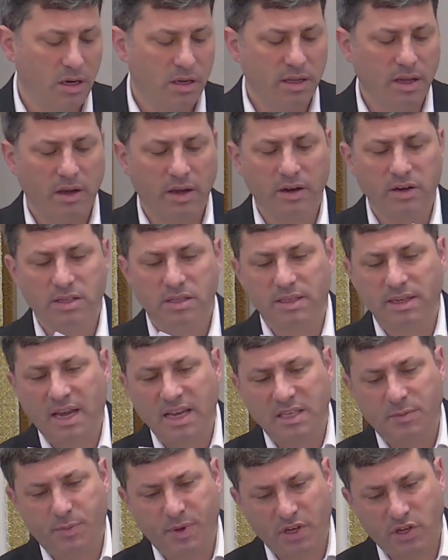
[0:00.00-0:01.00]
Now here's a
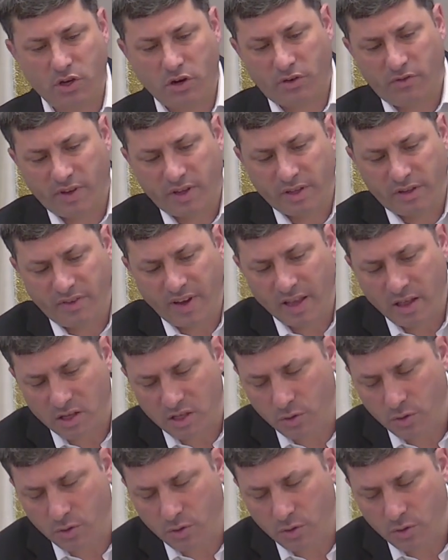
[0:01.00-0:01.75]
nice picture of a dvela.